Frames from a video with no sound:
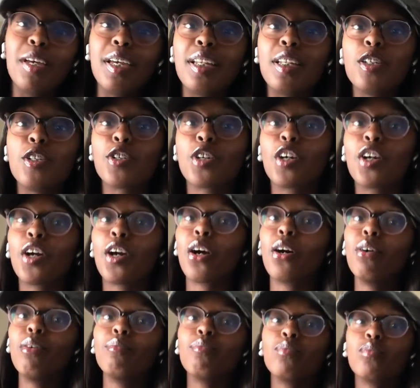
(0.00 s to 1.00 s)
It is your
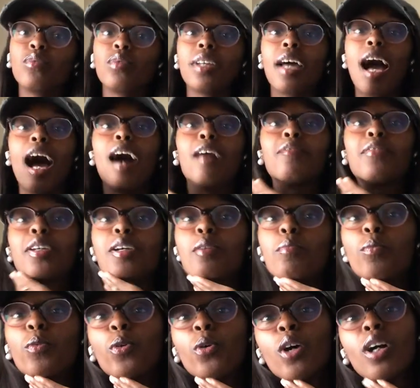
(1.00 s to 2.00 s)
girl,
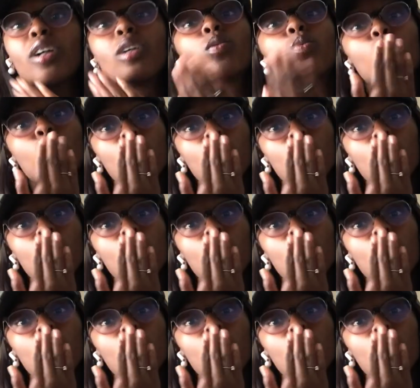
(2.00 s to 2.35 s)
AMOURSSS,